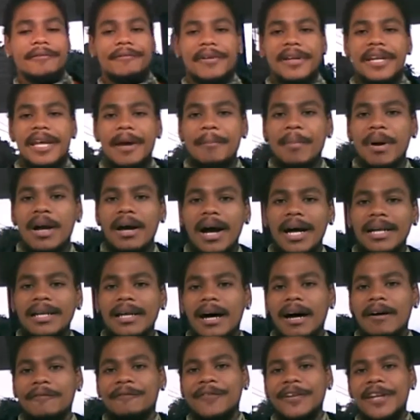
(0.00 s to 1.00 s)
For them God
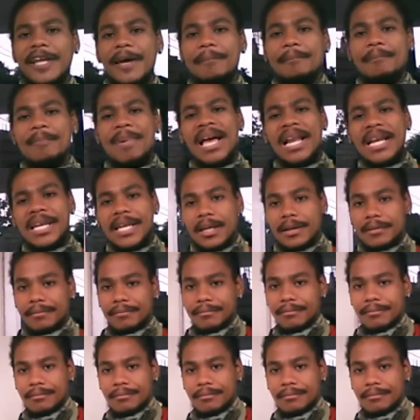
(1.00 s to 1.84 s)
and for them belly.